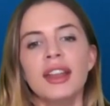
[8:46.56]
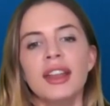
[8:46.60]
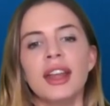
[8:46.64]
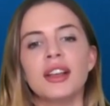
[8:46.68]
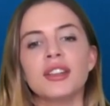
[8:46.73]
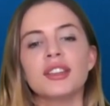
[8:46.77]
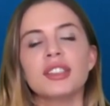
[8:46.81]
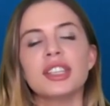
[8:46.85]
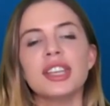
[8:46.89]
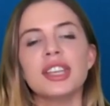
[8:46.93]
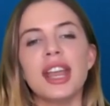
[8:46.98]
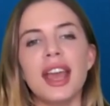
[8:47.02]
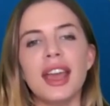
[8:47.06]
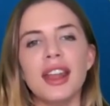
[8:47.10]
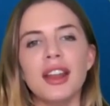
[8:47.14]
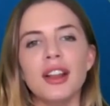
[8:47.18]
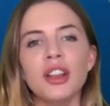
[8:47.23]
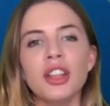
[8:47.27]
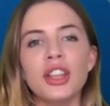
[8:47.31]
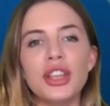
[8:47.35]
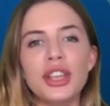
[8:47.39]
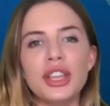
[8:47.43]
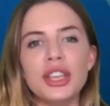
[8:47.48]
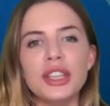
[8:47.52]
Now,
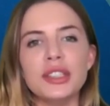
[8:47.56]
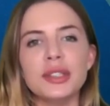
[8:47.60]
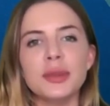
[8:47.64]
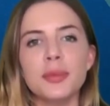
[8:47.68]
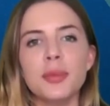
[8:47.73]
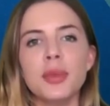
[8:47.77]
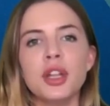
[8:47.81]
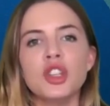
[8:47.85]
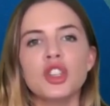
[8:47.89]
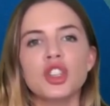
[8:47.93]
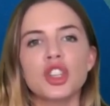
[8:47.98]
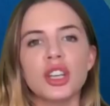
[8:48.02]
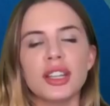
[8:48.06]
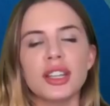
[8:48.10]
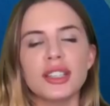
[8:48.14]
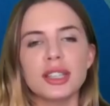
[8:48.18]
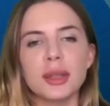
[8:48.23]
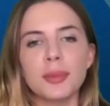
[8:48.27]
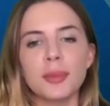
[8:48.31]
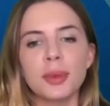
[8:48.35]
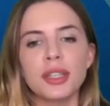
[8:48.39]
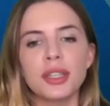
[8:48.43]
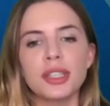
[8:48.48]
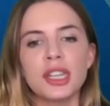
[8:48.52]
Seattle is mentioned
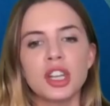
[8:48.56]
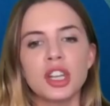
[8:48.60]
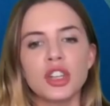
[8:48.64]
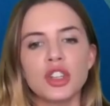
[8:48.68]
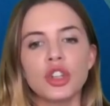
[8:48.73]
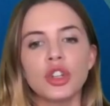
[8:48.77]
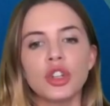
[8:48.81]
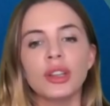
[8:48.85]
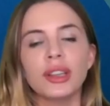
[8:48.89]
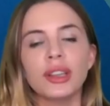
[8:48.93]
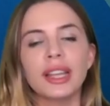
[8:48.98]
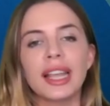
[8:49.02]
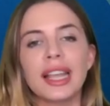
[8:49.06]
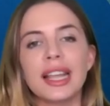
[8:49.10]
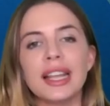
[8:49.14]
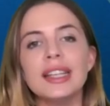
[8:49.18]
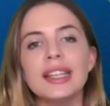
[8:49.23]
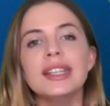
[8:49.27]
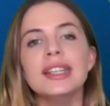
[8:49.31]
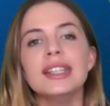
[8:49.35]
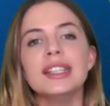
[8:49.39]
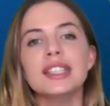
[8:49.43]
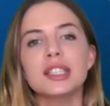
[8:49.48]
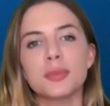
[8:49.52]
as a potential
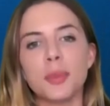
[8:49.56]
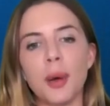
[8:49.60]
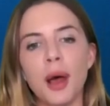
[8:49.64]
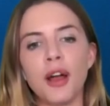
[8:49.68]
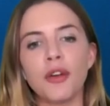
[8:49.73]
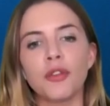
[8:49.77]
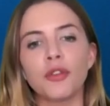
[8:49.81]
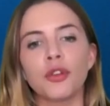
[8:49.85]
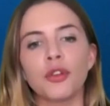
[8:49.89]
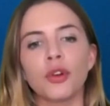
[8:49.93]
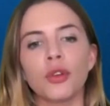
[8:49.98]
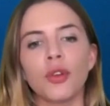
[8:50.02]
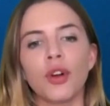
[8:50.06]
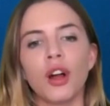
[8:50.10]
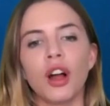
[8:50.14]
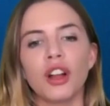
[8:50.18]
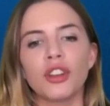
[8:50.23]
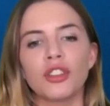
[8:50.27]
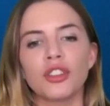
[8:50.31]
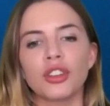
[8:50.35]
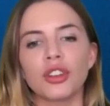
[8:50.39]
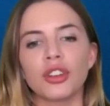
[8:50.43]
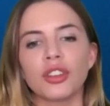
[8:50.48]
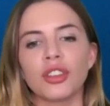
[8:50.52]
landing spot for
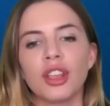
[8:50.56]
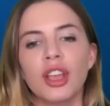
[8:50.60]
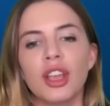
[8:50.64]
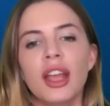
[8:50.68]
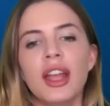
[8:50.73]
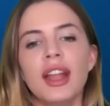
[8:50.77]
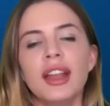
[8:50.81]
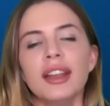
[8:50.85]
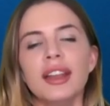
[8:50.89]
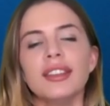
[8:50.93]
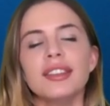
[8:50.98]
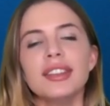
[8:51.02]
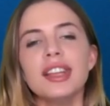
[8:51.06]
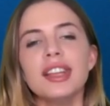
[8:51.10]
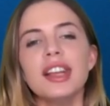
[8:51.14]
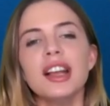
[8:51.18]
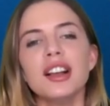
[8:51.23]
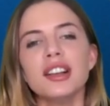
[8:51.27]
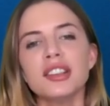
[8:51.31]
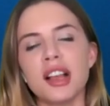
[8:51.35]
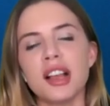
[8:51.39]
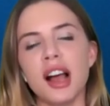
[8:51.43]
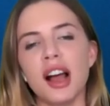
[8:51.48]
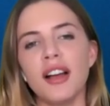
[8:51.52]
Rodgers. Now,
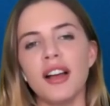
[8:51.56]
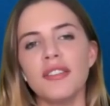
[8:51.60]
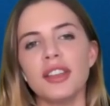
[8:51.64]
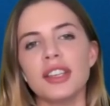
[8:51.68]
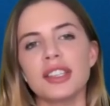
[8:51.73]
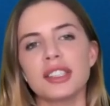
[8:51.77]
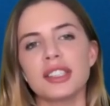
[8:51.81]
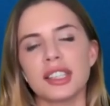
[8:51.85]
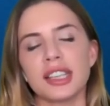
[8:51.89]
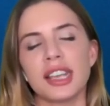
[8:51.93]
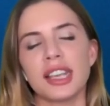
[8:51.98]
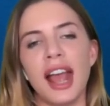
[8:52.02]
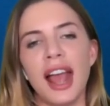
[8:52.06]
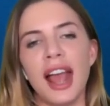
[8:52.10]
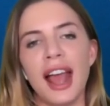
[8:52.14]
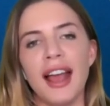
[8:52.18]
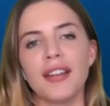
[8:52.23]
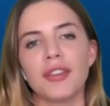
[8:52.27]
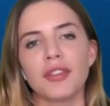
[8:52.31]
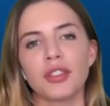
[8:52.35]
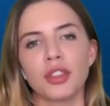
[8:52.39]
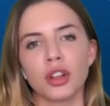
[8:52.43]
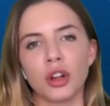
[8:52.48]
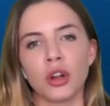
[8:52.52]
Seahawks obviously
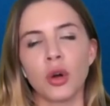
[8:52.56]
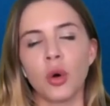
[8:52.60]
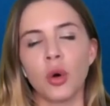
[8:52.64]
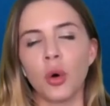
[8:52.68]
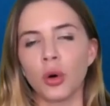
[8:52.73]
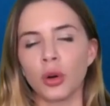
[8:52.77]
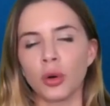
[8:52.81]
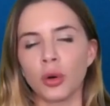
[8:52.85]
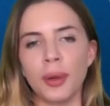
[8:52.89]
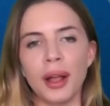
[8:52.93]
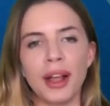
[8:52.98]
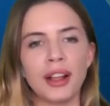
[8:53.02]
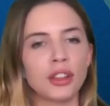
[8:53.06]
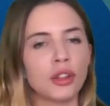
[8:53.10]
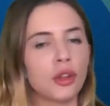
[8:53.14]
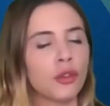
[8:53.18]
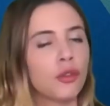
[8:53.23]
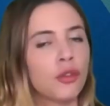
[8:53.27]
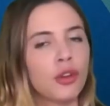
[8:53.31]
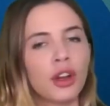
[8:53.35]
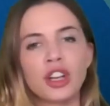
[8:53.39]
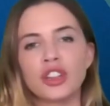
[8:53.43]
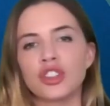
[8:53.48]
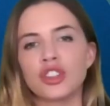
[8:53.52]
have their quarterback,
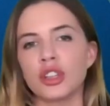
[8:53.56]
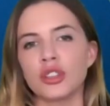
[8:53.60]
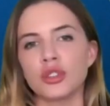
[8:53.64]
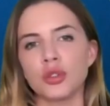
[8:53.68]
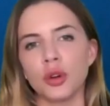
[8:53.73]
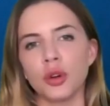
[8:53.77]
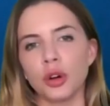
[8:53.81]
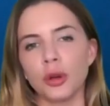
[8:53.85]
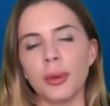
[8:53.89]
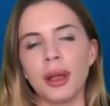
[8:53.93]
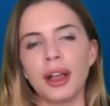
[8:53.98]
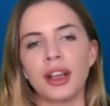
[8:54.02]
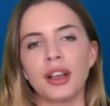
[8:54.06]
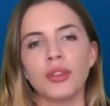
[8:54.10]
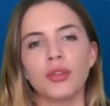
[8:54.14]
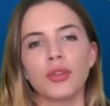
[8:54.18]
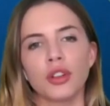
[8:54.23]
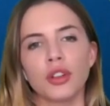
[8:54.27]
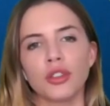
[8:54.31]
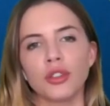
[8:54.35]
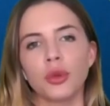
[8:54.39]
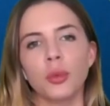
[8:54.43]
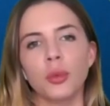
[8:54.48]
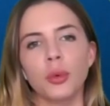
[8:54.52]
their franchise quarterback in
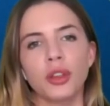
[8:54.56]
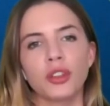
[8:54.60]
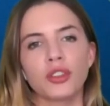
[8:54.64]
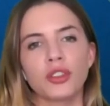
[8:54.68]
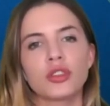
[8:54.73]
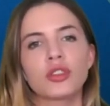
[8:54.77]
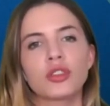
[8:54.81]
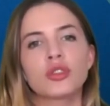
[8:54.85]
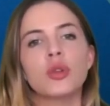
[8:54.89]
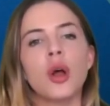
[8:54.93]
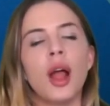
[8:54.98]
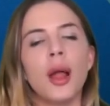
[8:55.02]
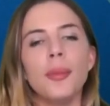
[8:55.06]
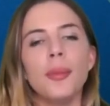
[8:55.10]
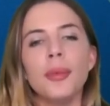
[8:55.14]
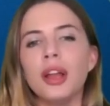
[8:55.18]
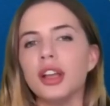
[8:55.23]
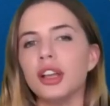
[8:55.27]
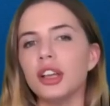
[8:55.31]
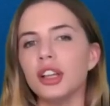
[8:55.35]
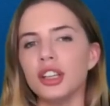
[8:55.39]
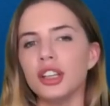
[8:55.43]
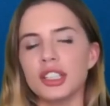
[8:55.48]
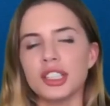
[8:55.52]
Russell Wilson. So I'm
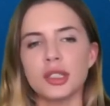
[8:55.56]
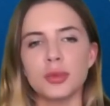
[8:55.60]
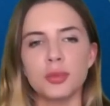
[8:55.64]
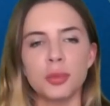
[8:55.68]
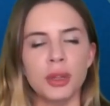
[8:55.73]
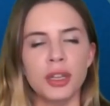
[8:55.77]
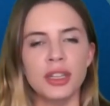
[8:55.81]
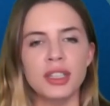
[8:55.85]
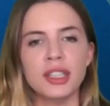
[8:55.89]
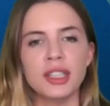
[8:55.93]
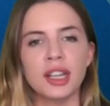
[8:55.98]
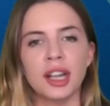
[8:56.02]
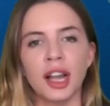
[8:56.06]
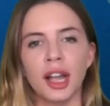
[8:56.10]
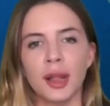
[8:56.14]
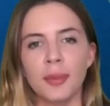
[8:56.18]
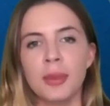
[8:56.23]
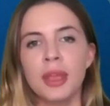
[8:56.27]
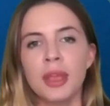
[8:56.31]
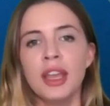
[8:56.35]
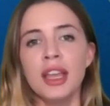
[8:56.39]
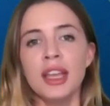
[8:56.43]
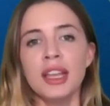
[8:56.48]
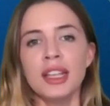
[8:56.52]
not going to spend
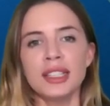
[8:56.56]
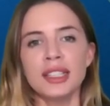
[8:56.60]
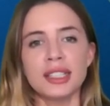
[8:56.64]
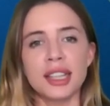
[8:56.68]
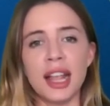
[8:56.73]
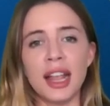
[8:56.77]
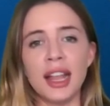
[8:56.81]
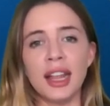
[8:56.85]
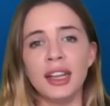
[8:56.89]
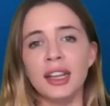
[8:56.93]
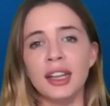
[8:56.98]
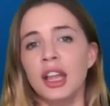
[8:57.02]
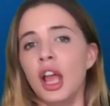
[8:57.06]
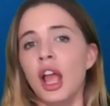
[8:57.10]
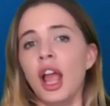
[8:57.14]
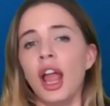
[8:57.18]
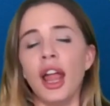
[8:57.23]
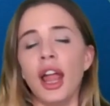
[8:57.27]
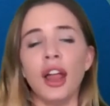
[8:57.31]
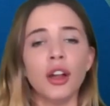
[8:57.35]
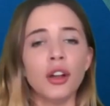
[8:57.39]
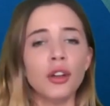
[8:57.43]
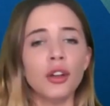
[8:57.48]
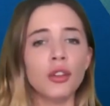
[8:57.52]
time saying
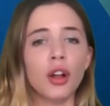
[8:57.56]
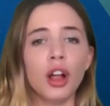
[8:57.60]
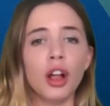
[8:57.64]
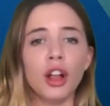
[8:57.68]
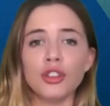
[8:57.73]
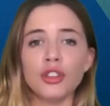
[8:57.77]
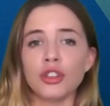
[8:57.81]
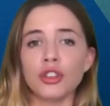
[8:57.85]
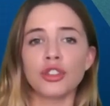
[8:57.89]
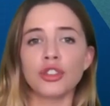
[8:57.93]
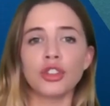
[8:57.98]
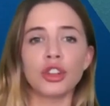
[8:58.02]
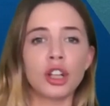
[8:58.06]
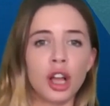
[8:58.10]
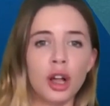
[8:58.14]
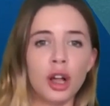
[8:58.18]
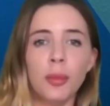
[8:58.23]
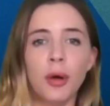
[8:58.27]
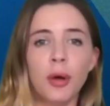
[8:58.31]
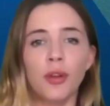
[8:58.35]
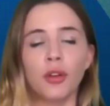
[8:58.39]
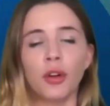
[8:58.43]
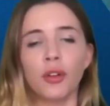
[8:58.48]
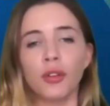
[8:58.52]
Aaron Rodgers should
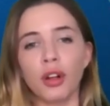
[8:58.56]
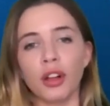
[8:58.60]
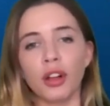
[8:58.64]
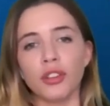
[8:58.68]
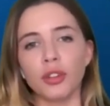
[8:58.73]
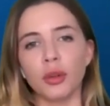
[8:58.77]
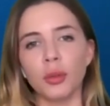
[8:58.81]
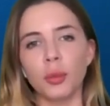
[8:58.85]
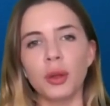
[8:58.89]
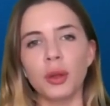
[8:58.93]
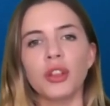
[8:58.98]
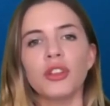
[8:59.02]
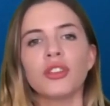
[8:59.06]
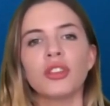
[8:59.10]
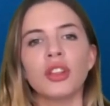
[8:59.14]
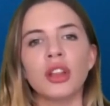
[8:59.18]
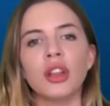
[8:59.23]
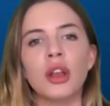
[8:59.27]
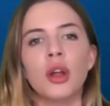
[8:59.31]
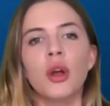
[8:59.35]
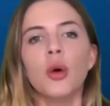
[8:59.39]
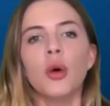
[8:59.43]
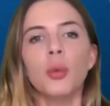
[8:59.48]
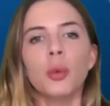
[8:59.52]
come over Russell
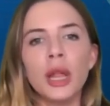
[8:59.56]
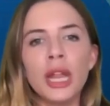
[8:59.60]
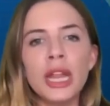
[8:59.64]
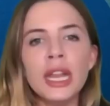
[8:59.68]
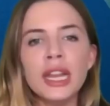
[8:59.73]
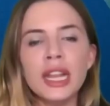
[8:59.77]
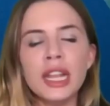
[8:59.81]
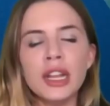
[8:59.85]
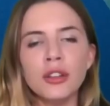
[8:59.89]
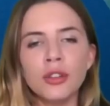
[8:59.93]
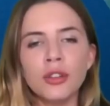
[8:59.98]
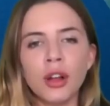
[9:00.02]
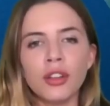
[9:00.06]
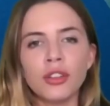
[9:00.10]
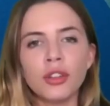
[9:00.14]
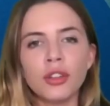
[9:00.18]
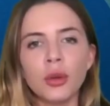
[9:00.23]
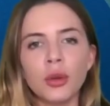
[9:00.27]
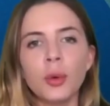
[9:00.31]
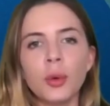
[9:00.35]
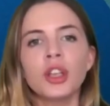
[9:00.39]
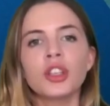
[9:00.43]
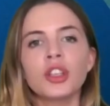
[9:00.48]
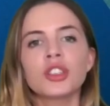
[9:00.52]
Wilson. We need
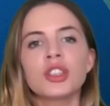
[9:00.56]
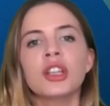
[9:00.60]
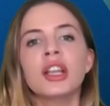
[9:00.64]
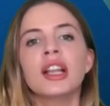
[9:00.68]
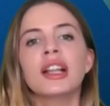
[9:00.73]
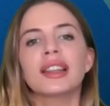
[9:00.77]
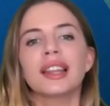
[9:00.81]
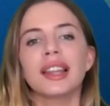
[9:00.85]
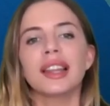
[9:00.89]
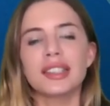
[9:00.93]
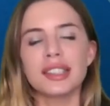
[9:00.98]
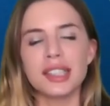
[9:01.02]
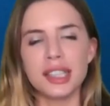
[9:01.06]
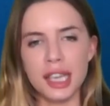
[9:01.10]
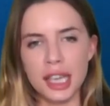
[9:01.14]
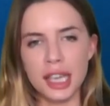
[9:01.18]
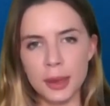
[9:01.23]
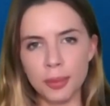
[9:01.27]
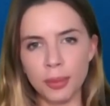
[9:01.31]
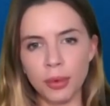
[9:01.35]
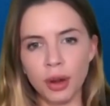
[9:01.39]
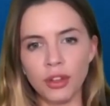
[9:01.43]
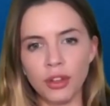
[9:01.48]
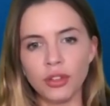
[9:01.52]
Russell Wilson. Let's
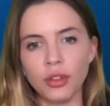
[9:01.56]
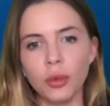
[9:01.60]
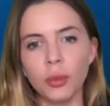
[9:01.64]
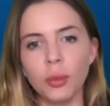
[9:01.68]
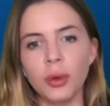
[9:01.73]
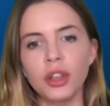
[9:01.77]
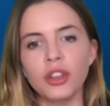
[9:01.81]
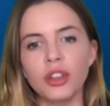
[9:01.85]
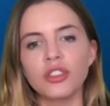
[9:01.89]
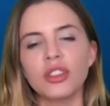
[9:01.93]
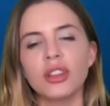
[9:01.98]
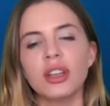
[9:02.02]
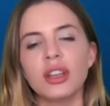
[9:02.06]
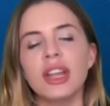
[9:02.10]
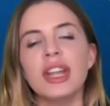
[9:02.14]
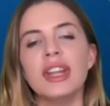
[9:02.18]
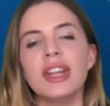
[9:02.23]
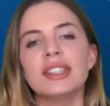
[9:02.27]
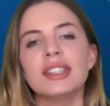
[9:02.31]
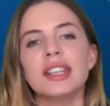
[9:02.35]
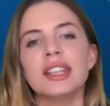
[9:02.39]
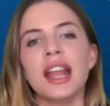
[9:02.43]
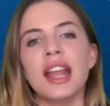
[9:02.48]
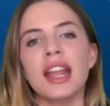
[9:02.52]
keep Russell Wilson.
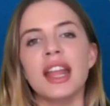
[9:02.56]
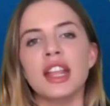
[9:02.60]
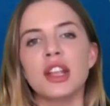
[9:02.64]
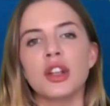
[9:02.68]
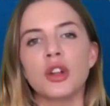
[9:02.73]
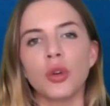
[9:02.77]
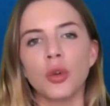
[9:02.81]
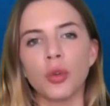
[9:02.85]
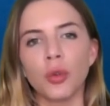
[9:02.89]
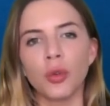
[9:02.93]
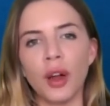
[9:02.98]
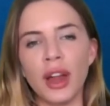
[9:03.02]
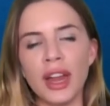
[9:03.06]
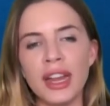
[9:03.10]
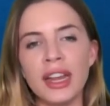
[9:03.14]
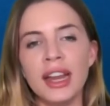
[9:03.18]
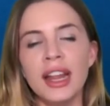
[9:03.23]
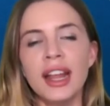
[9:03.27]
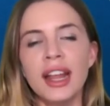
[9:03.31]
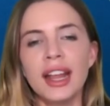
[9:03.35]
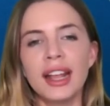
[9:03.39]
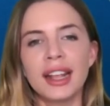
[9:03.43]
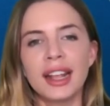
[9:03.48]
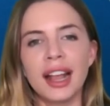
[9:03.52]
It's a
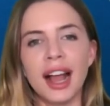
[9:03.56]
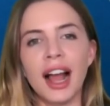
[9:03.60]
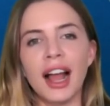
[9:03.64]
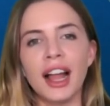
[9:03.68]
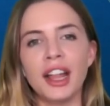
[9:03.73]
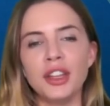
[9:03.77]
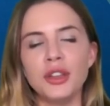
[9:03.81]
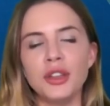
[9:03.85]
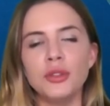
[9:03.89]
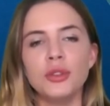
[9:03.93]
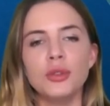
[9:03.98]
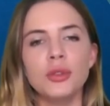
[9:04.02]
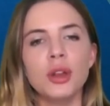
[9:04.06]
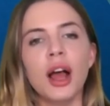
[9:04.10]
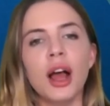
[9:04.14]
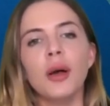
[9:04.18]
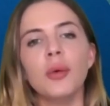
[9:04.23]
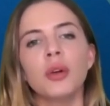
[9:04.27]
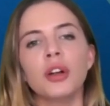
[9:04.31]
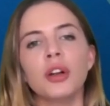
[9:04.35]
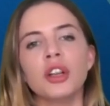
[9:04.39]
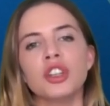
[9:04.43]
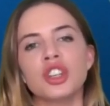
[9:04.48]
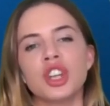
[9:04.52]
great guy. You do
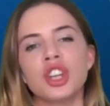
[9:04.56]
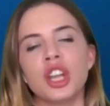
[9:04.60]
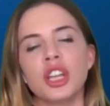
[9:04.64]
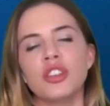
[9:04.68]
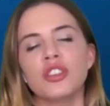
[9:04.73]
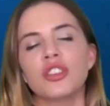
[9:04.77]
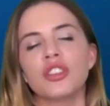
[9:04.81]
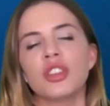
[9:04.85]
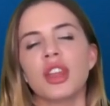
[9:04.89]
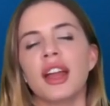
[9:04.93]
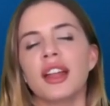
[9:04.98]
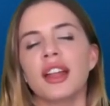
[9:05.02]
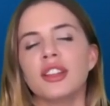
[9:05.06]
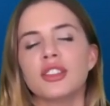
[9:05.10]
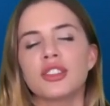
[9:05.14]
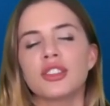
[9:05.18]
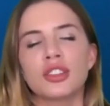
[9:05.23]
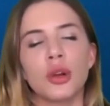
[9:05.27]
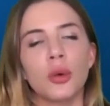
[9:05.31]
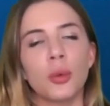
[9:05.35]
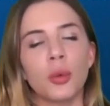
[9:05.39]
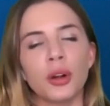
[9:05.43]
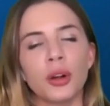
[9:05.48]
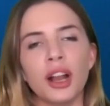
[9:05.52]
not want to change that. And
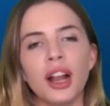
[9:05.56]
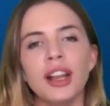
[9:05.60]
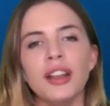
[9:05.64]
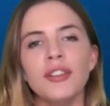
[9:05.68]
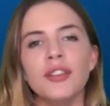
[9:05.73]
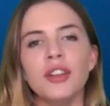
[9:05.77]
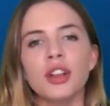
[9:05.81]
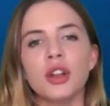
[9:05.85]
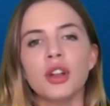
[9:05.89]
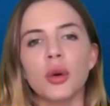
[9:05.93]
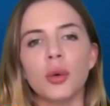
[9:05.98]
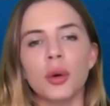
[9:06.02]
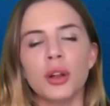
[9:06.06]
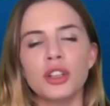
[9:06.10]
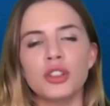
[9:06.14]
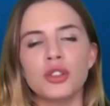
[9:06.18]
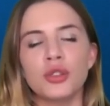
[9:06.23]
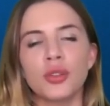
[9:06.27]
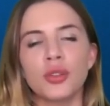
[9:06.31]
so we're not even going